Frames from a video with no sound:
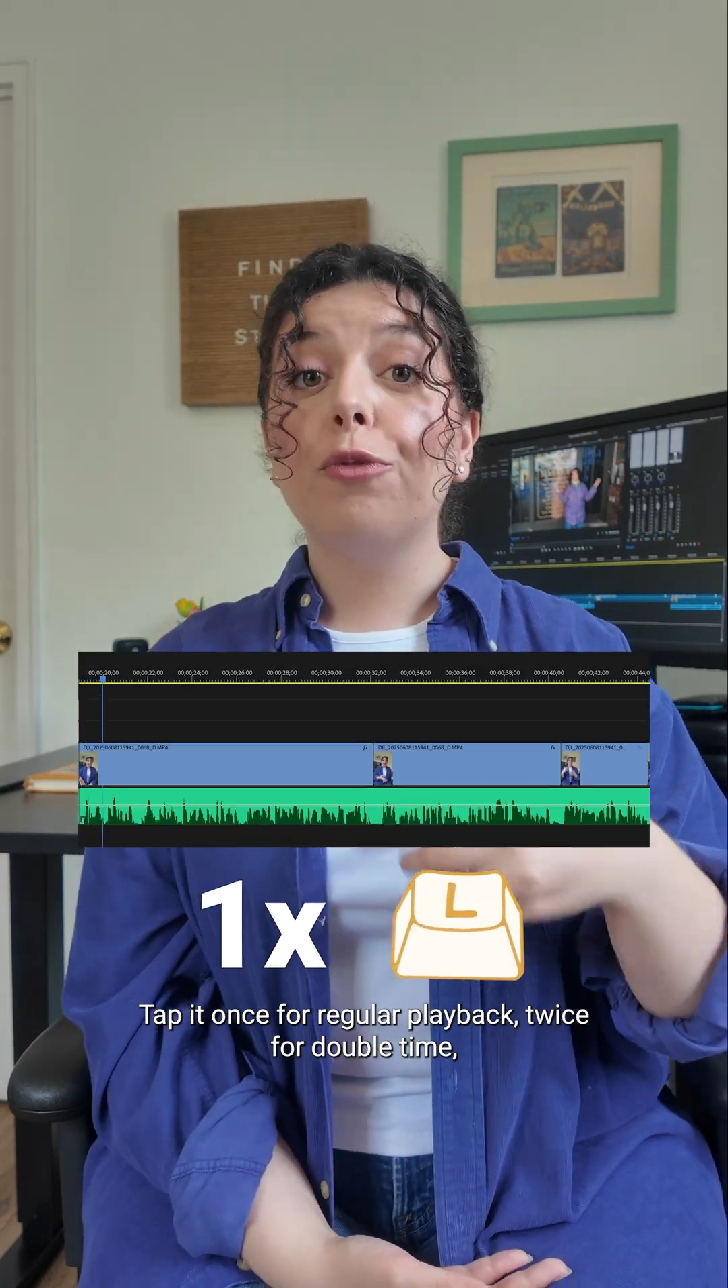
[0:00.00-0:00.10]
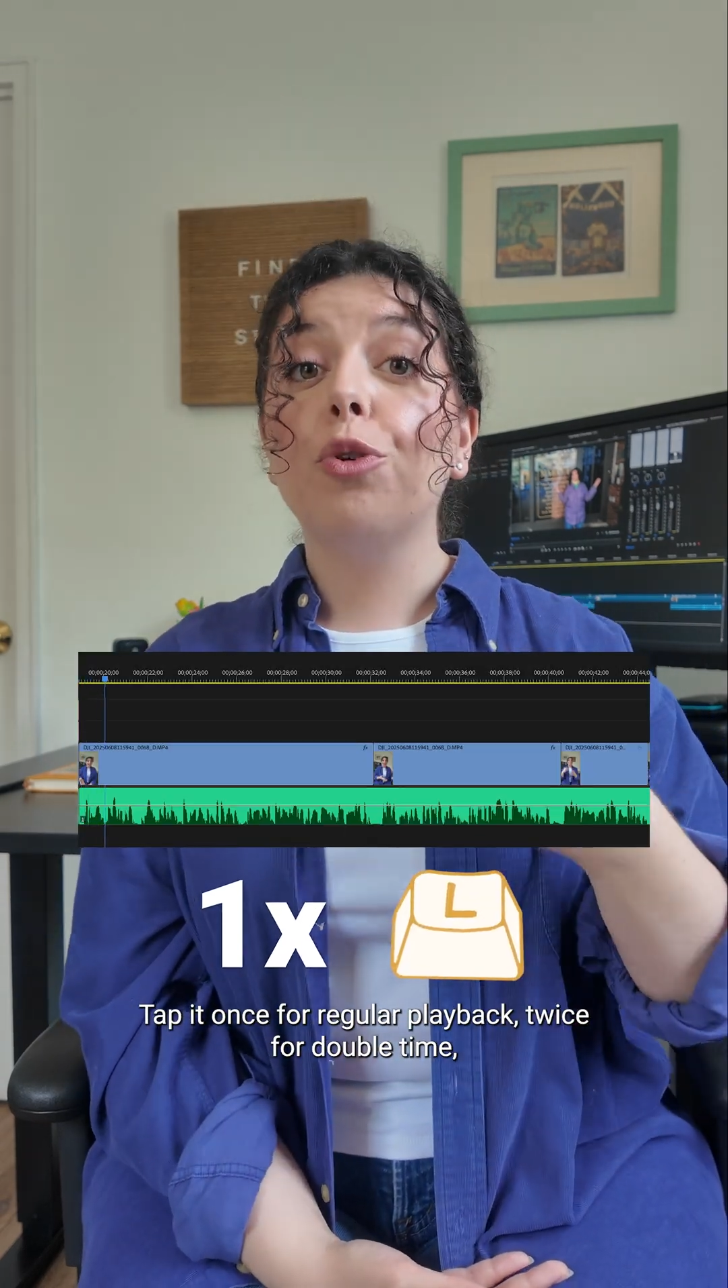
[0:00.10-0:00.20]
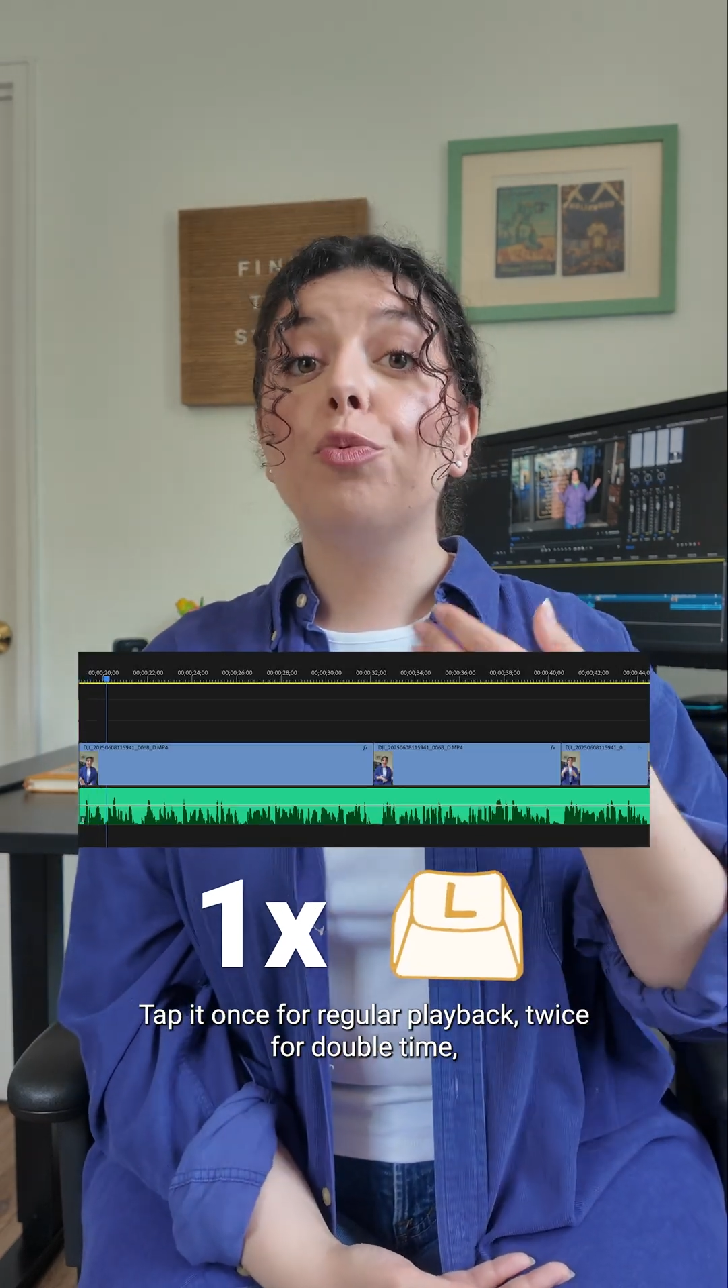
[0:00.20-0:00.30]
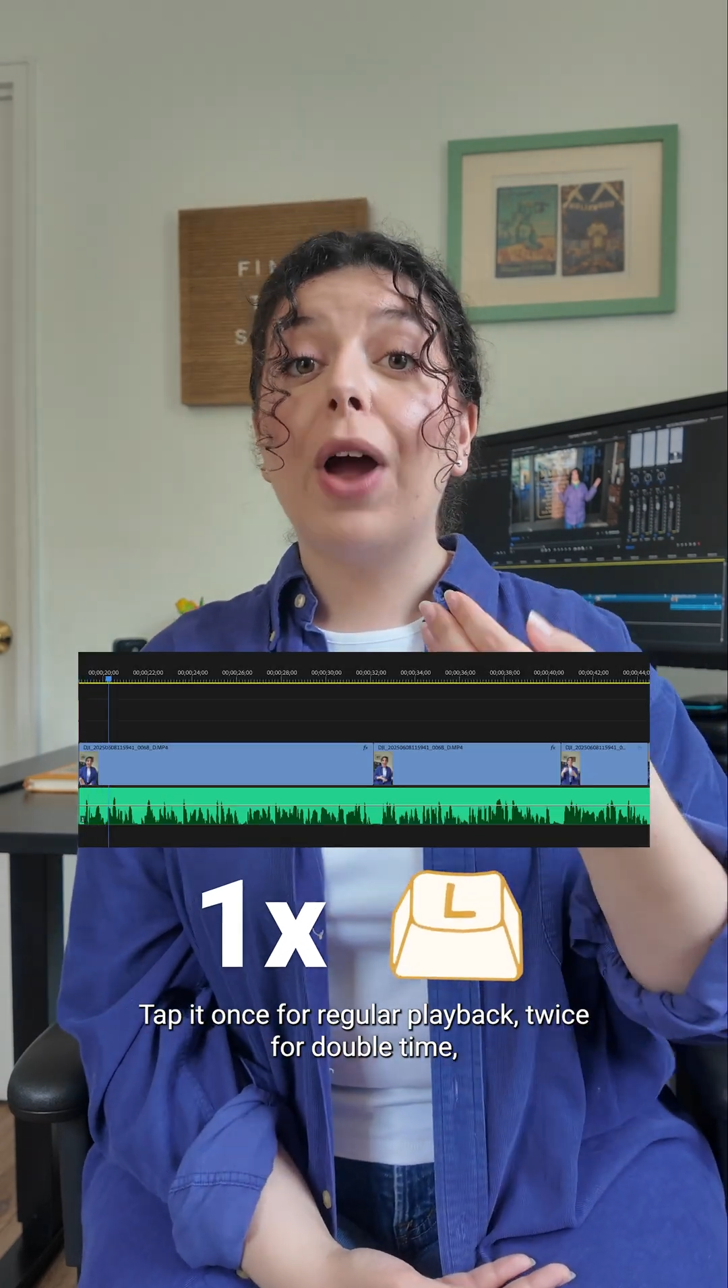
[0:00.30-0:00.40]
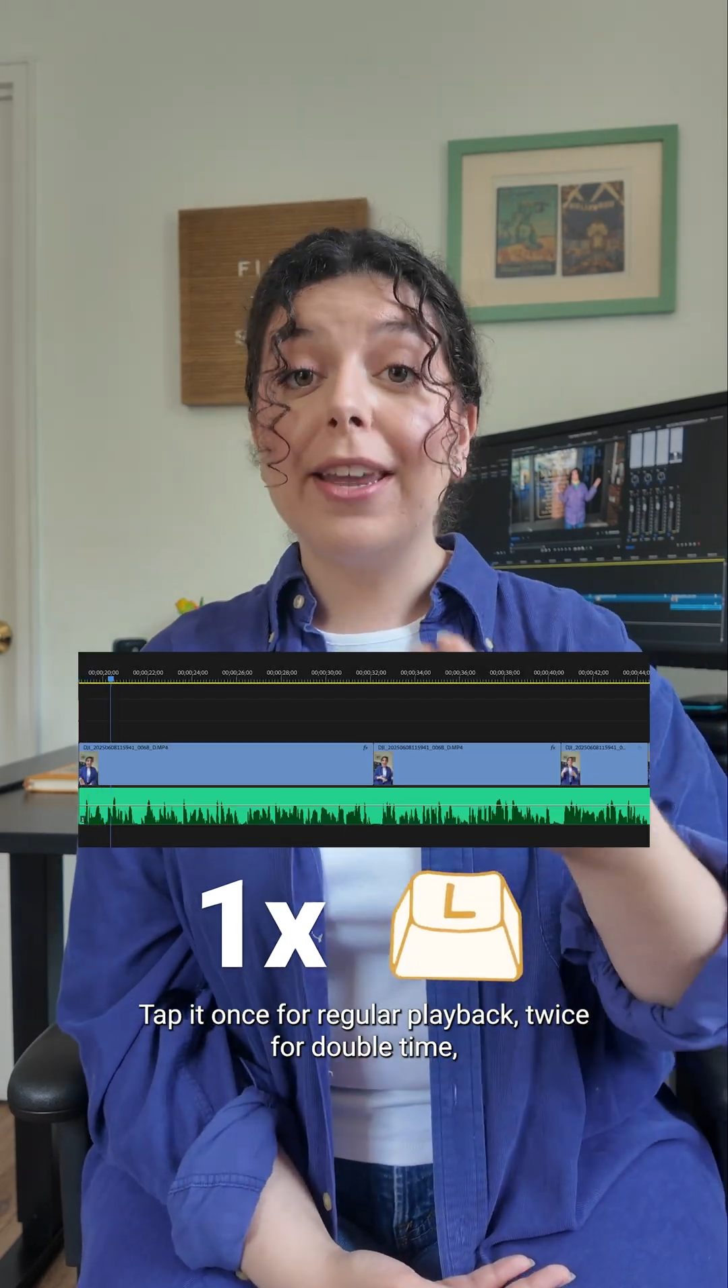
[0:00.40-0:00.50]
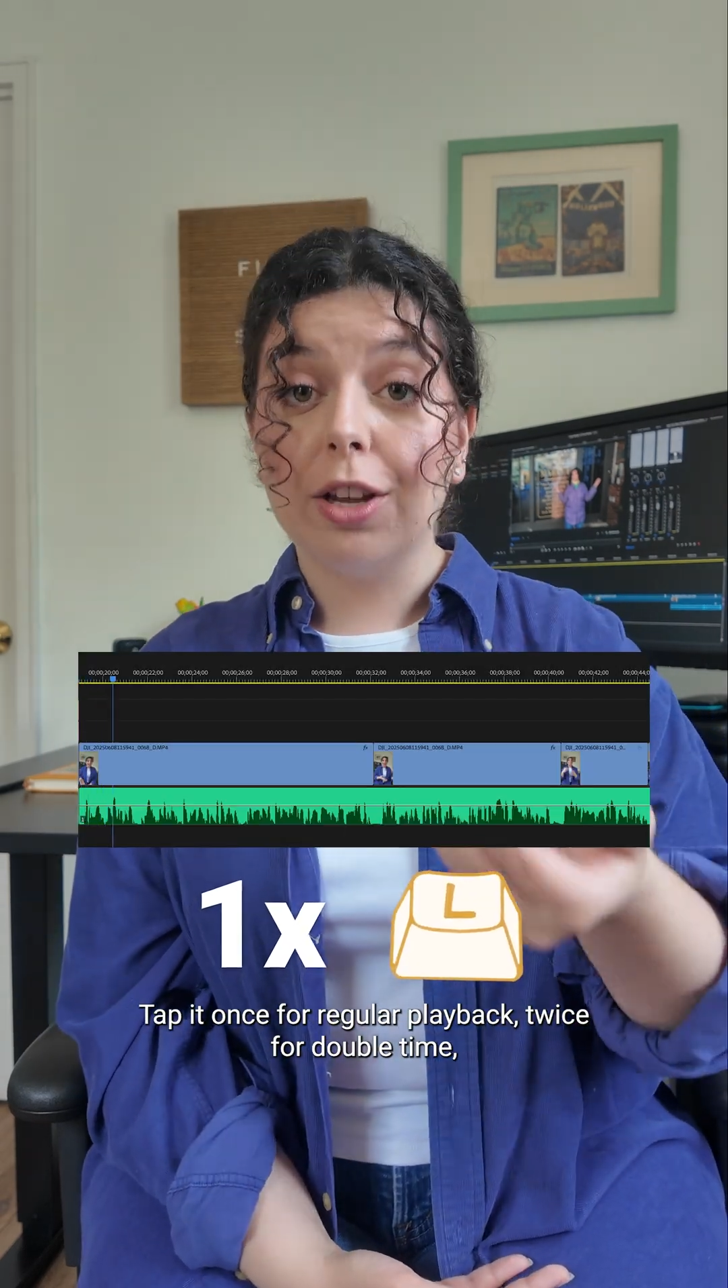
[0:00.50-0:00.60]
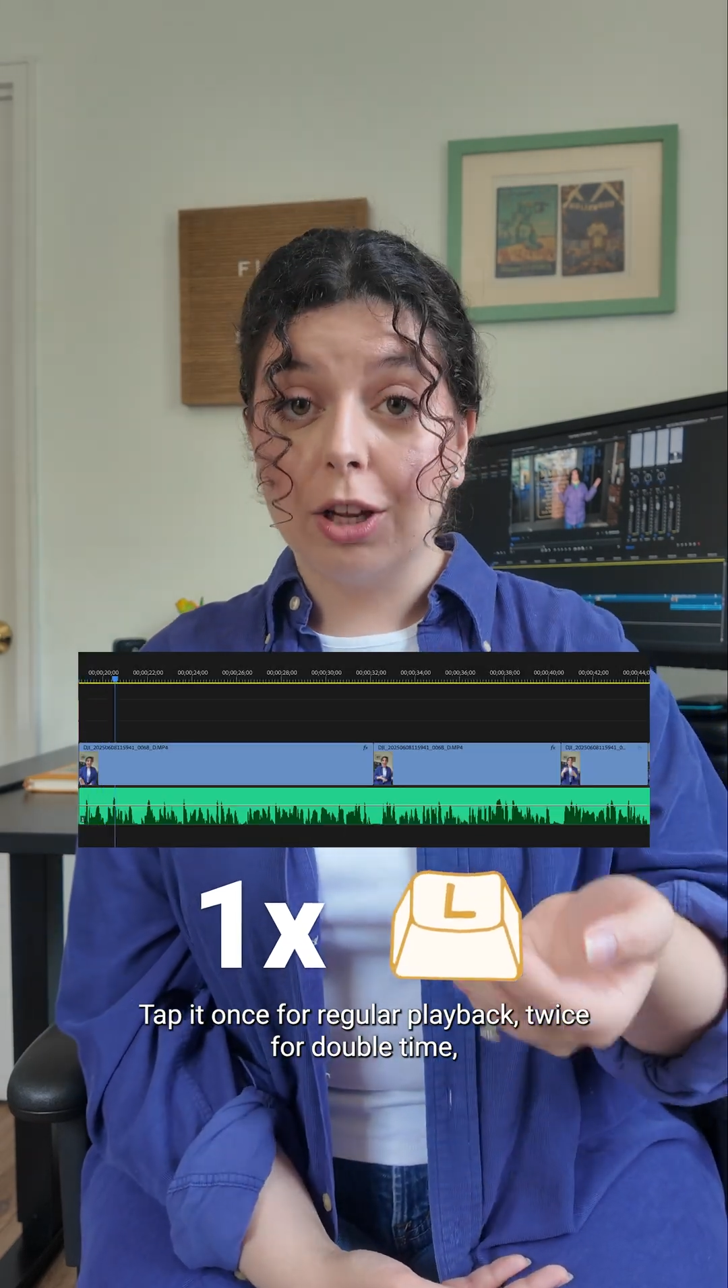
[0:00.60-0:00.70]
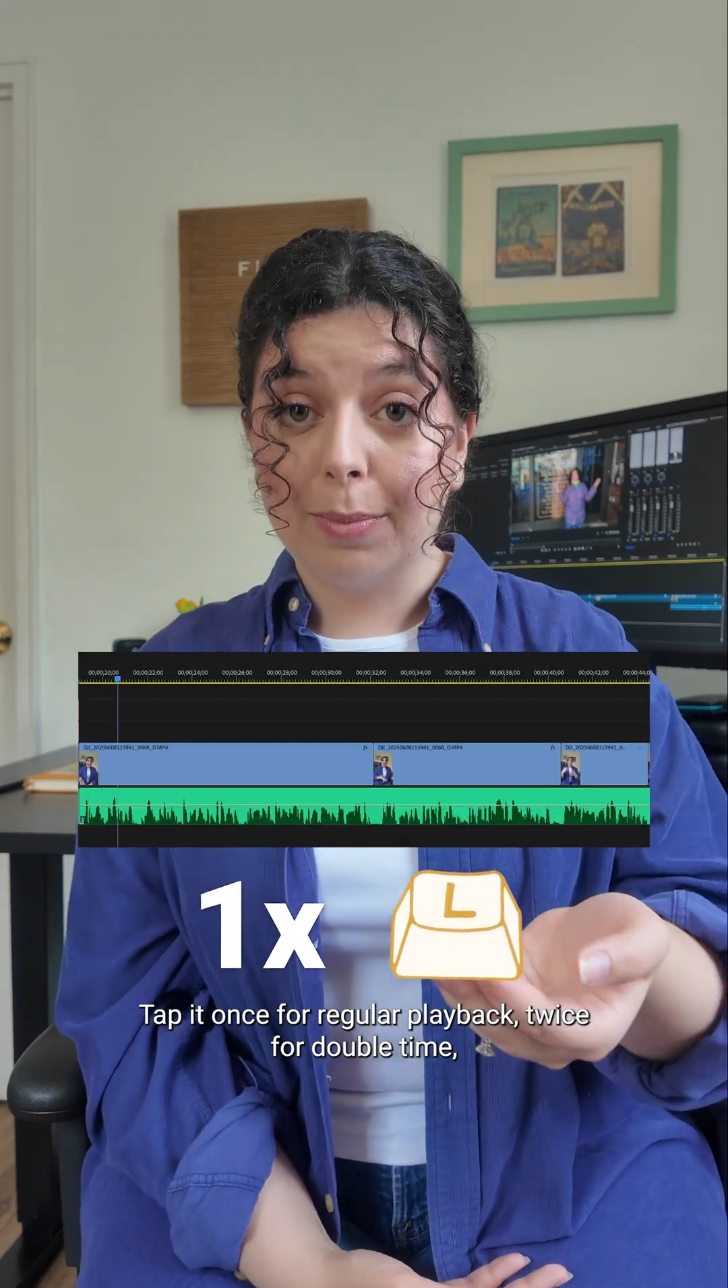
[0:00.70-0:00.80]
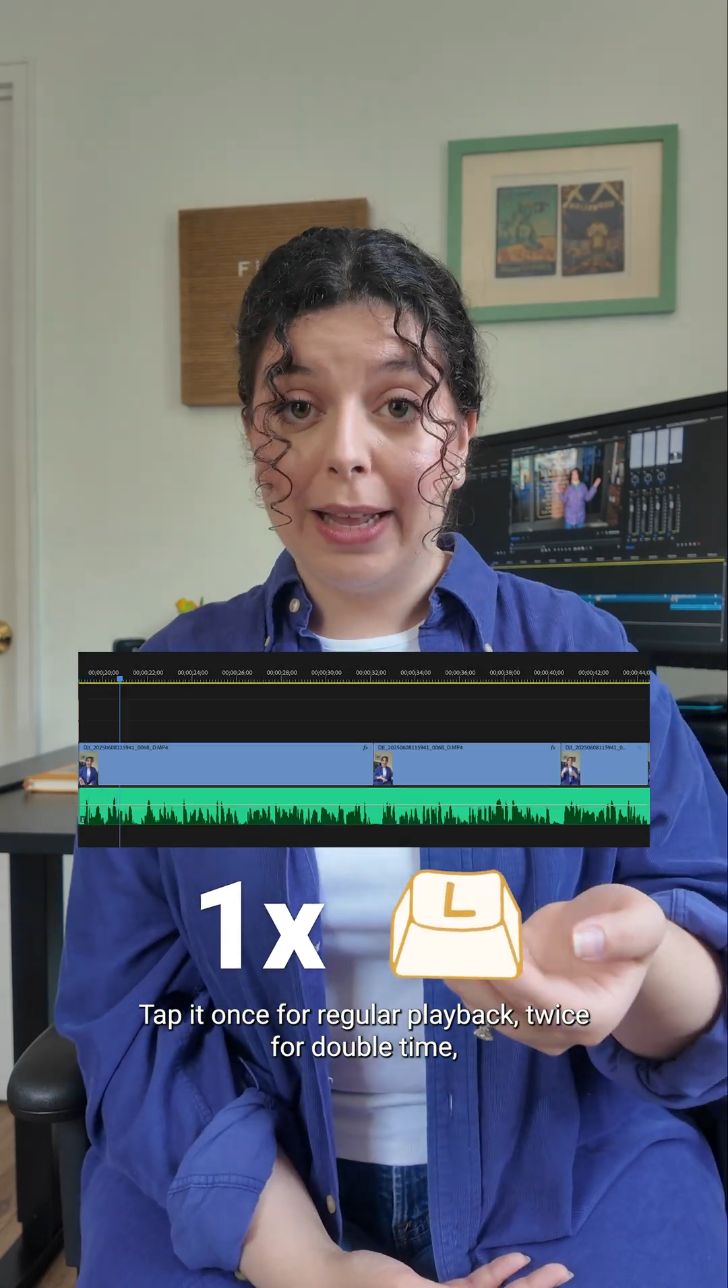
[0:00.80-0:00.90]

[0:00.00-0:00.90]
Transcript: for regular